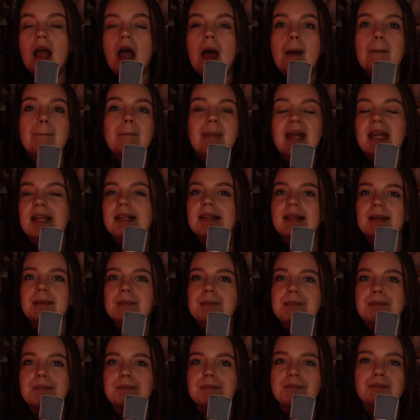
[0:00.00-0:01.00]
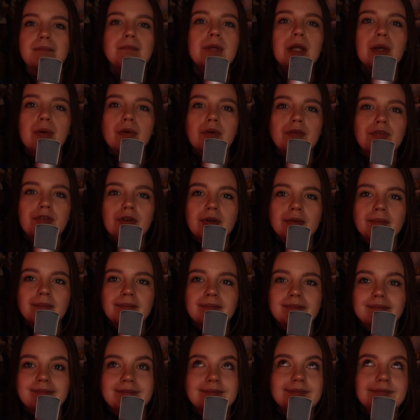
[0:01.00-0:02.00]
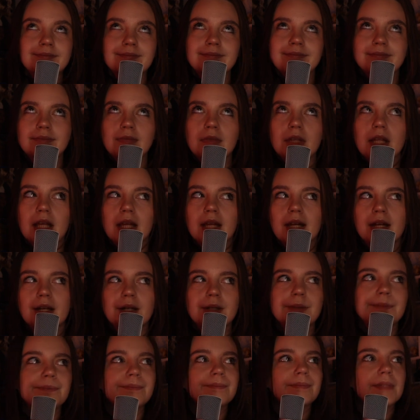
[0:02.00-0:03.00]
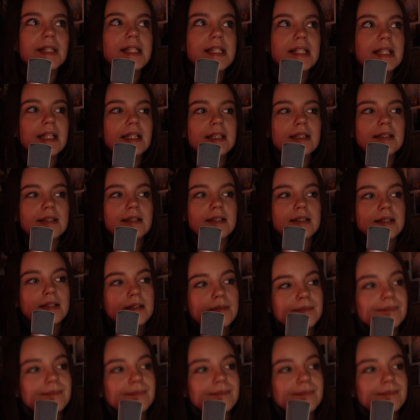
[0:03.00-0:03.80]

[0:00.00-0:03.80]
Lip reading: make them beautiful, you know, because that's,